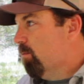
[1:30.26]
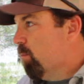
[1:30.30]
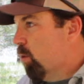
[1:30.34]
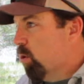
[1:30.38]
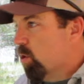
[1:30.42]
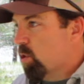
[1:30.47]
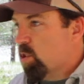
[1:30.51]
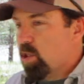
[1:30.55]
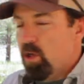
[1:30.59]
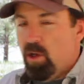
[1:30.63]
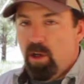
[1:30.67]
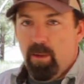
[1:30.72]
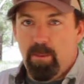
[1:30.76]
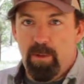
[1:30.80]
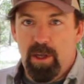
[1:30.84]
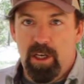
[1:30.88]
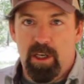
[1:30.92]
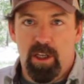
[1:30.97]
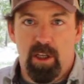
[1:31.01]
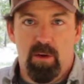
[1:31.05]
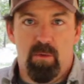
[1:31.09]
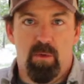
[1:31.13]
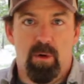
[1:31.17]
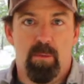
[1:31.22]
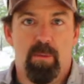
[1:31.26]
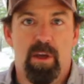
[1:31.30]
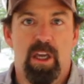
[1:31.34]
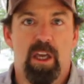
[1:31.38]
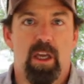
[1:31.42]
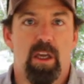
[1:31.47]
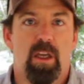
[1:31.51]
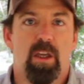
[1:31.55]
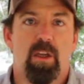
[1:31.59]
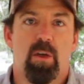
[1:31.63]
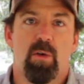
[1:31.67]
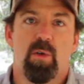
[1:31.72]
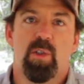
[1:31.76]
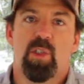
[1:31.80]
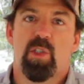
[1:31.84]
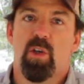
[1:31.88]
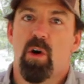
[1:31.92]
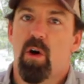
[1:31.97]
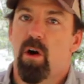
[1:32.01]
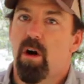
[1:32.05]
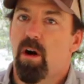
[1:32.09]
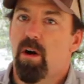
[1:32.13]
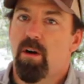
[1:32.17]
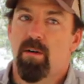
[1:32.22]
personal opinion would be you
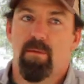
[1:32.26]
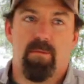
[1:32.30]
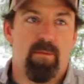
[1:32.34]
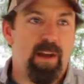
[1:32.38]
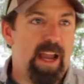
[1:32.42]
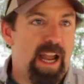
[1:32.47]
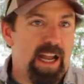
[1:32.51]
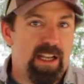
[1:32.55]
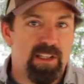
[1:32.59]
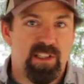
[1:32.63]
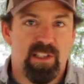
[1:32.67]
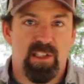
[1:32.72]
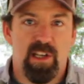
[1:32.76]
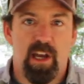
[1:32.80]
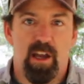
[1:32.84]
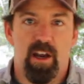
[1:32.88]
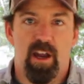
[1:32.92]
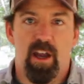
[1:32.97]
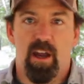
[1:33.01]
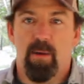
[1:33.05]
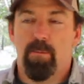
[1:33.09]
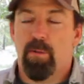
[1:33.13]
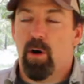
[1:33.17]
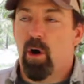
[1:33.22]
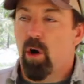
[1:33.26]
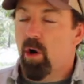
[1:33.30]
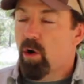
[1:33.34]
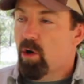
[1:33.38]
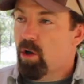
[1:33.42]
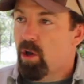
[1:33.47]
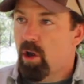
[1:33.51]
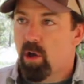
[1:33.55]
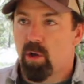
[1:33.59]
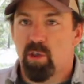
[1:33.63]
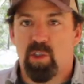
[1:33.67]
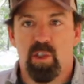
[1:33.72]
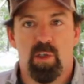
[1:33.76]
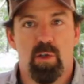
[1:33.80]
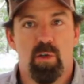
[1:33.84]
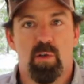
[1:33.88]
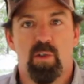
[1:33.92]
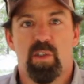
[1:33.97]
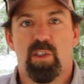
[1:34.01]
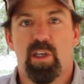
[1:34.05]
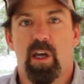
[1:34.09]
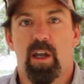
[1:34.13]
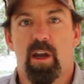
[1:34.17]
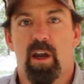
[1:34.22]
start at sunup or close
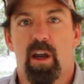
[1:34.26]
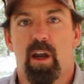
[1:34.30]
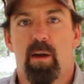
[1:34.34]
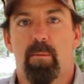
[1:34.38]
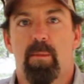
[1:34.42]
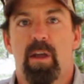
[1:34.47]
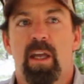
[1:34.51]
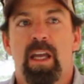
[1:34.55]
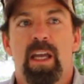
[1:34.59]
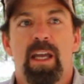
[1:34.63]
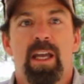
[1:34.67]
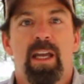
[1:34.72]
to sunup.